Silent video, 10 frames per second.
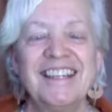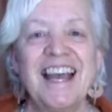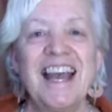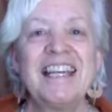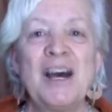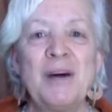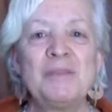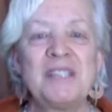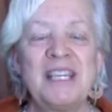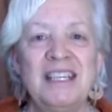and
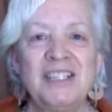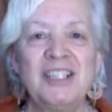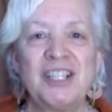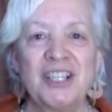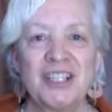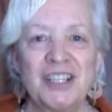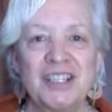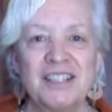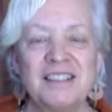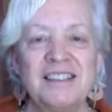help to heal
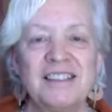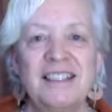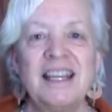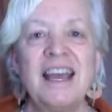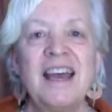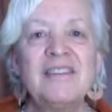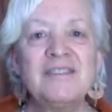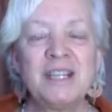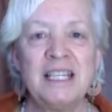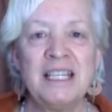Earth in
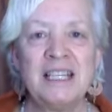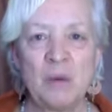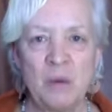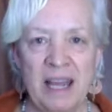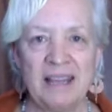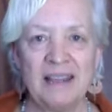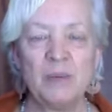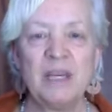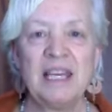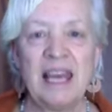every way
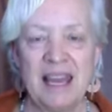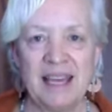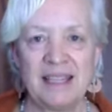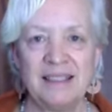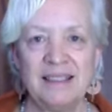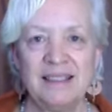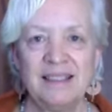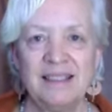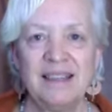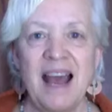that we can
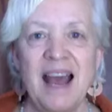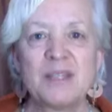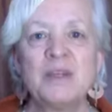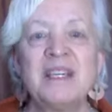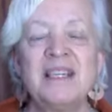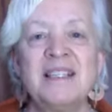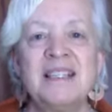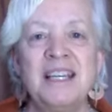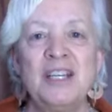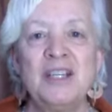as we
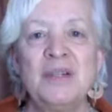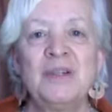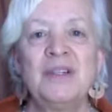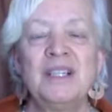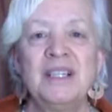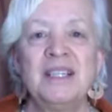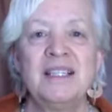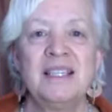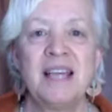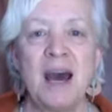continue
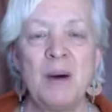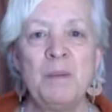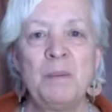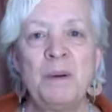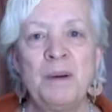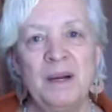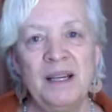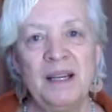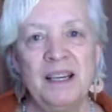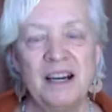to help
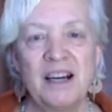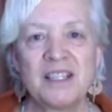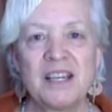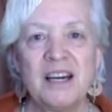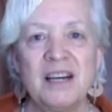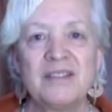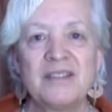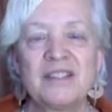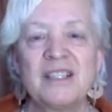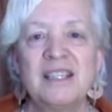
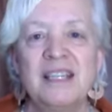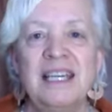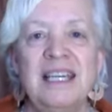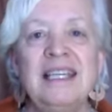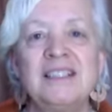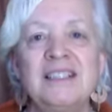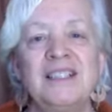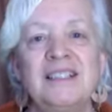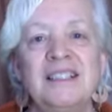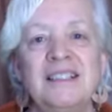ourselves
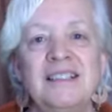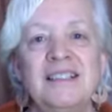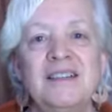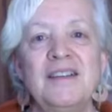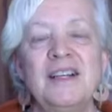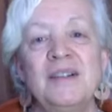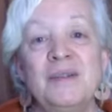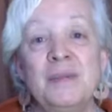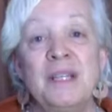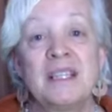heal
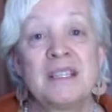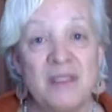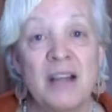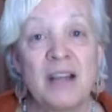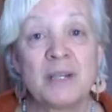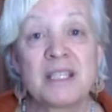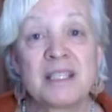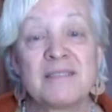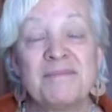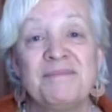with this virus.